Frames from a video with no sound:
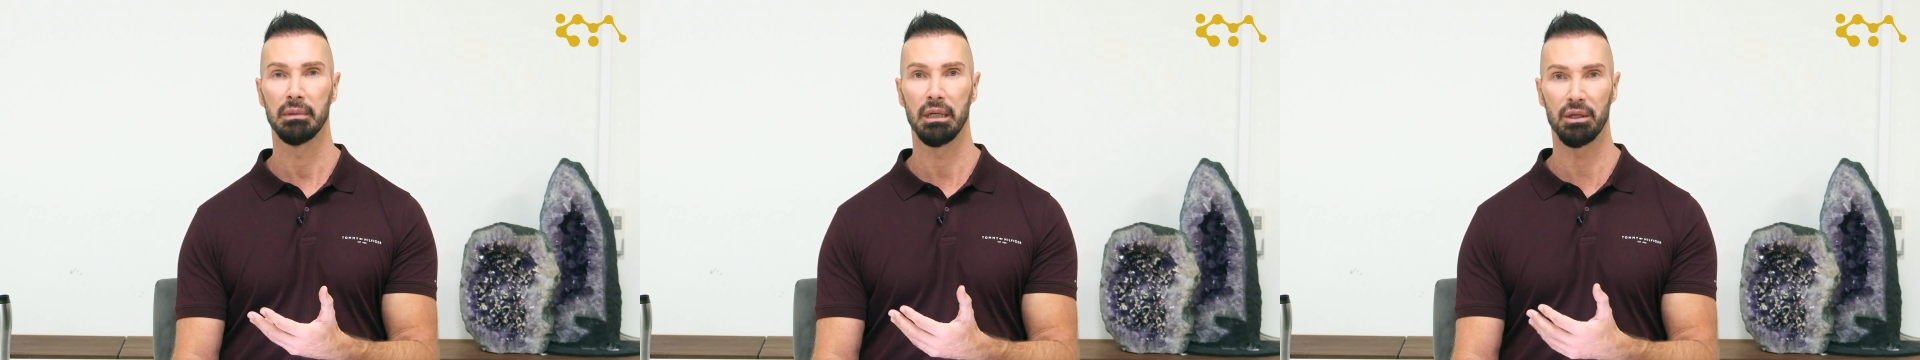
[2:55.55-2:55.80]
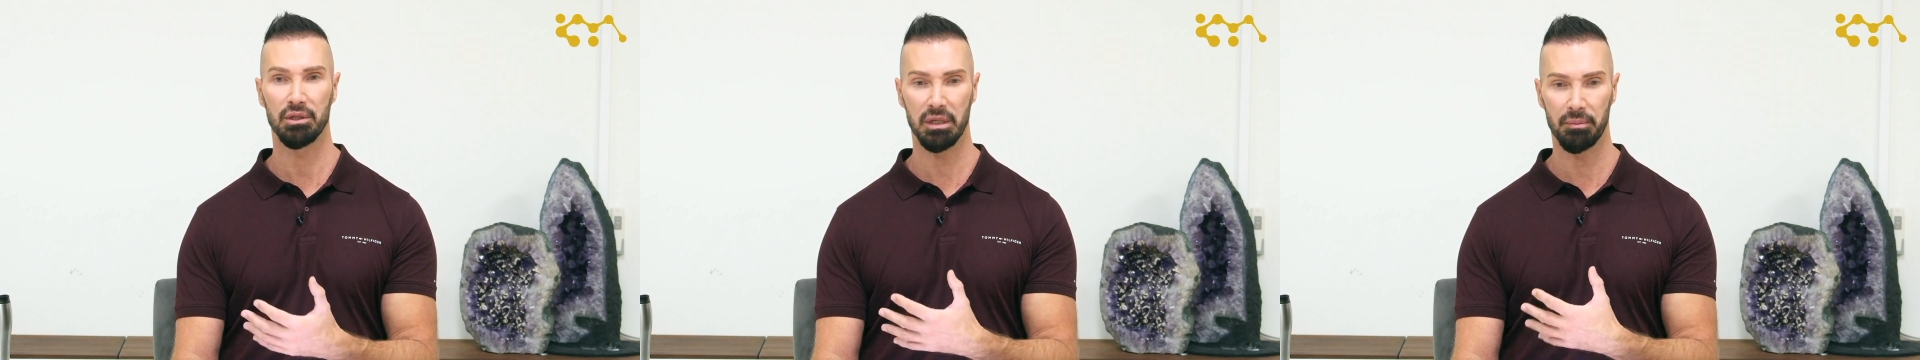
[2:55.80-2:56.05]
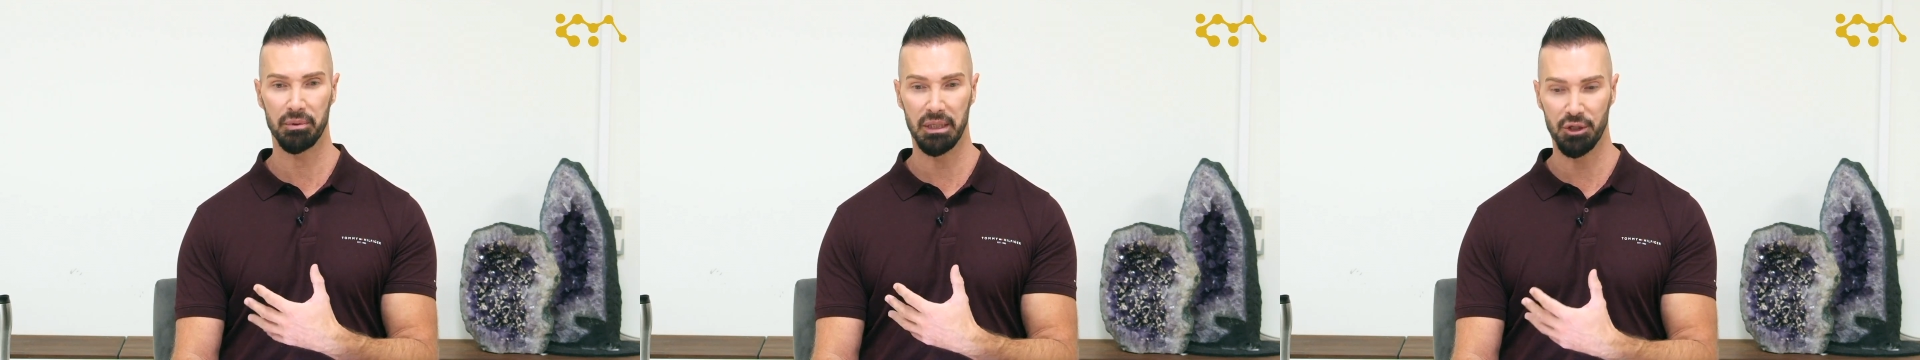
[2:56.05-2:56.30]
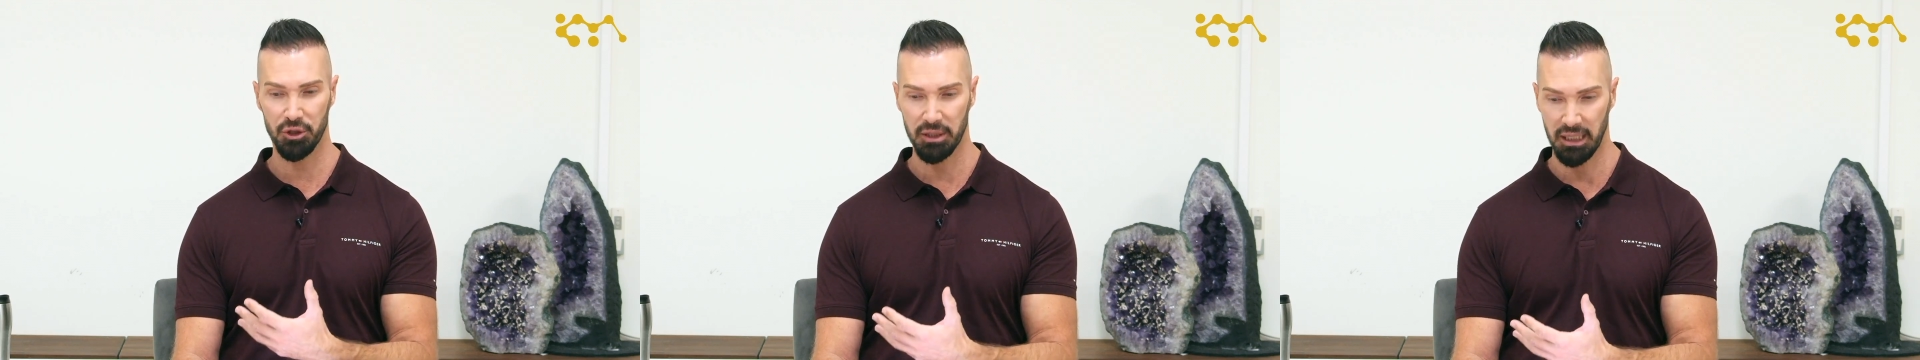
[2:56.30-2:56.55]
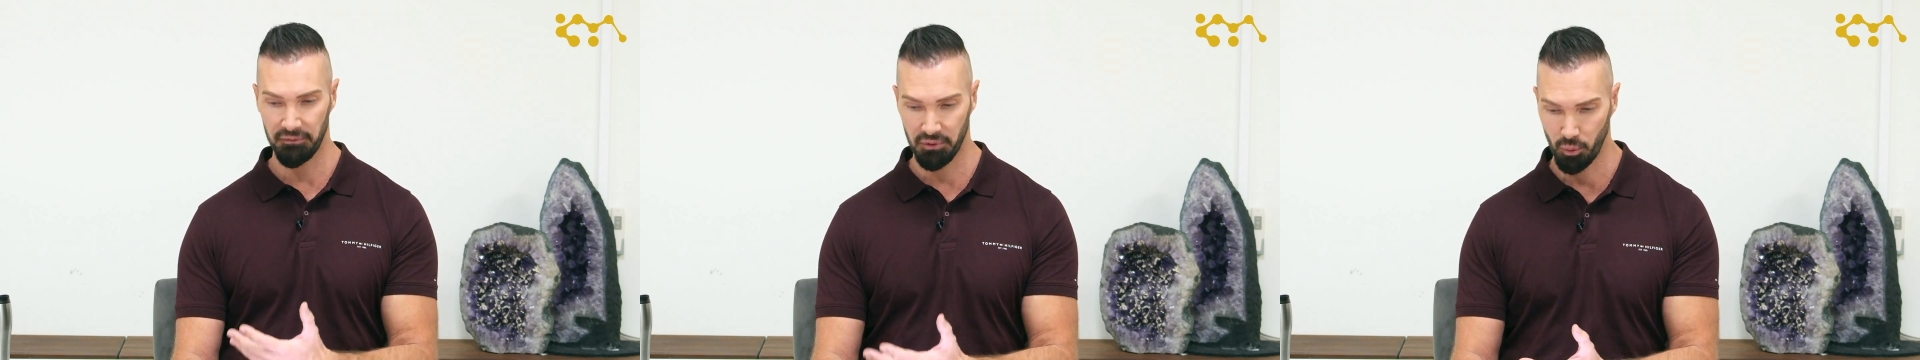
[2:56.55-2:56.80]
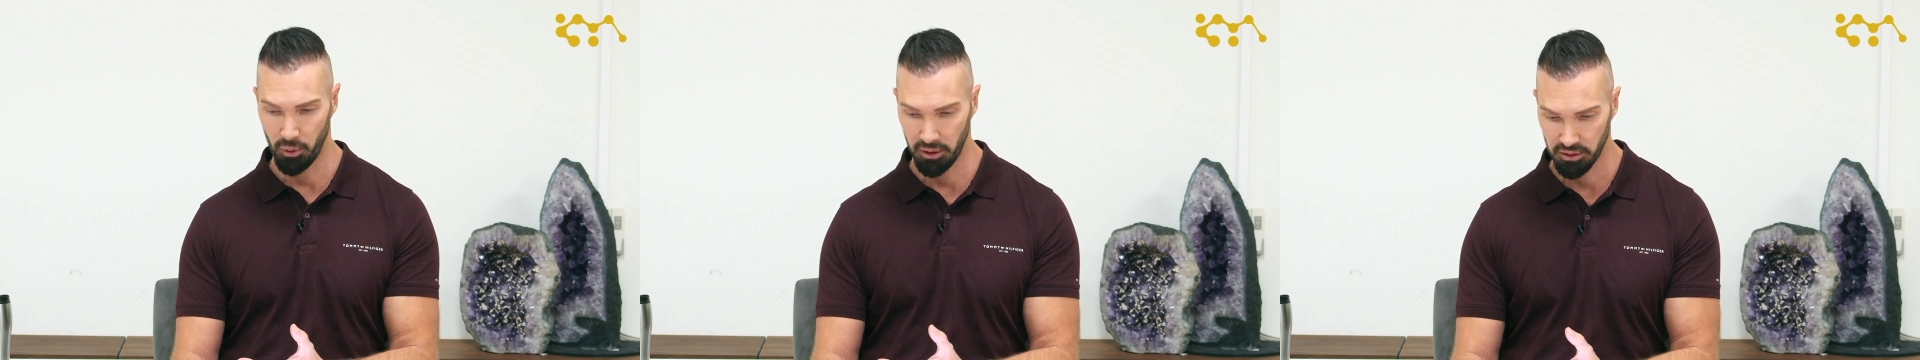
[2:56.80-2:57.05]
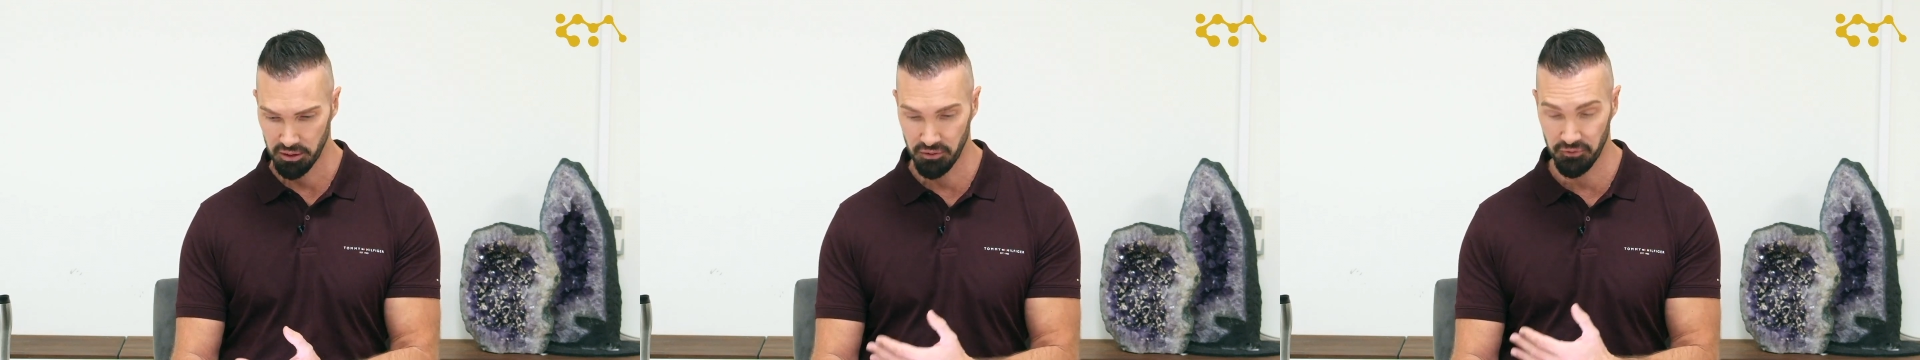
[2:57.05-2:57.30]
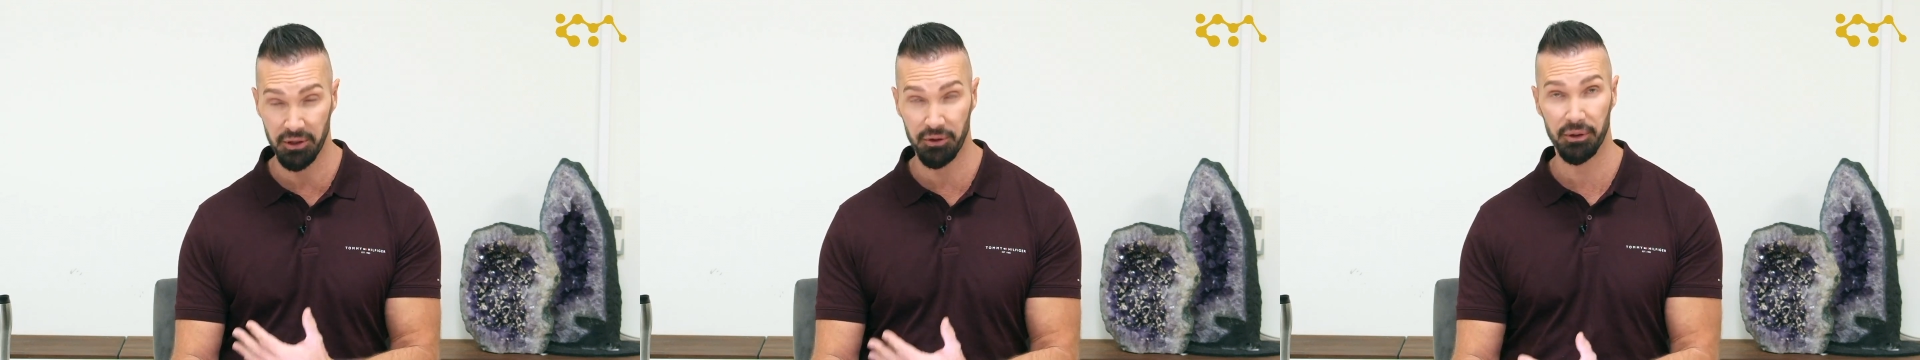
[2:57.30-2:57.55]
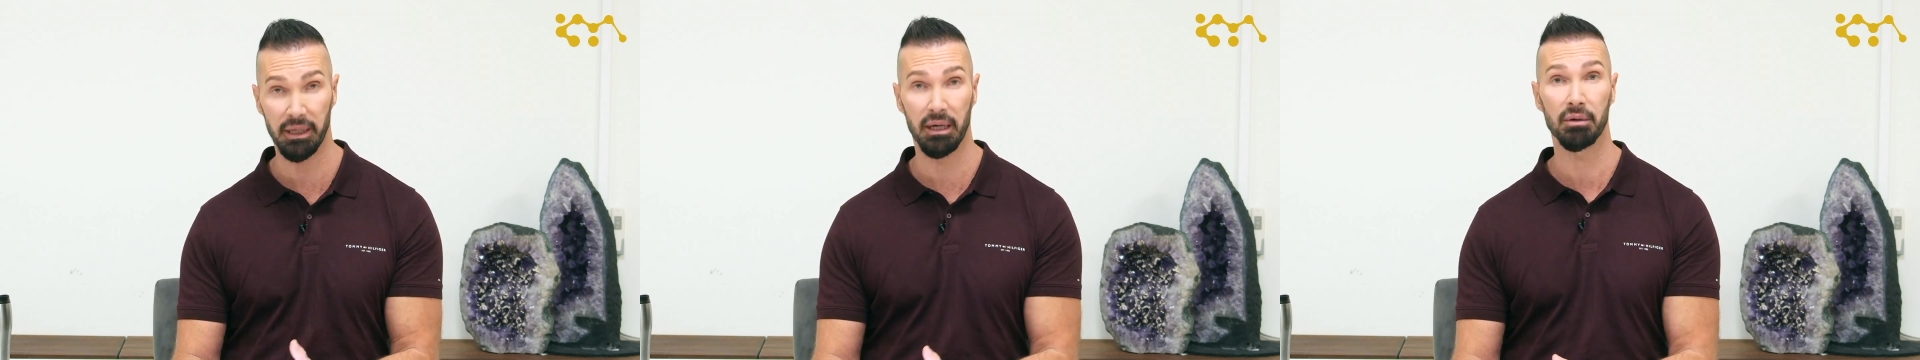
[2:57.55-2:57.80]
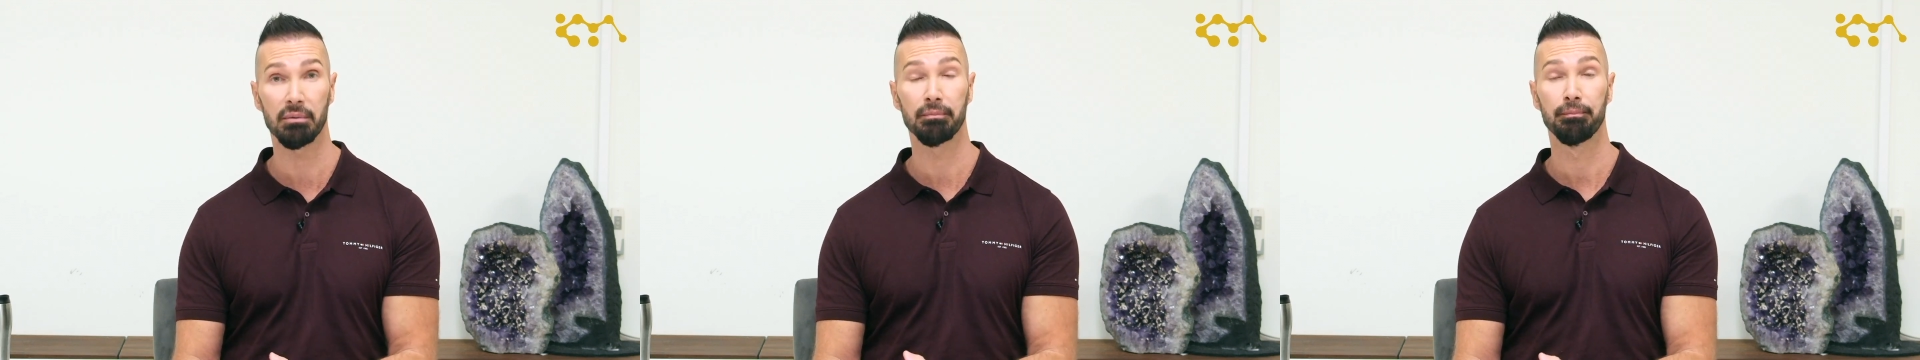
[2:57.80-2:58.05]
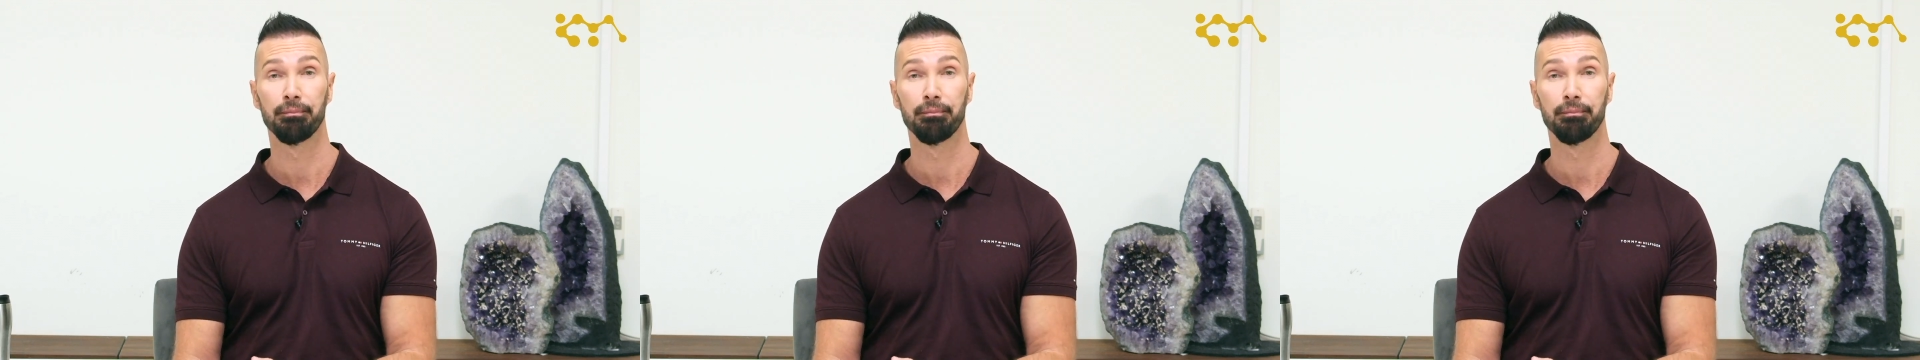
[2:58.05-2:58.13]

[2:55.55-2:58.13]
and it's up to each and everyone to figure it out,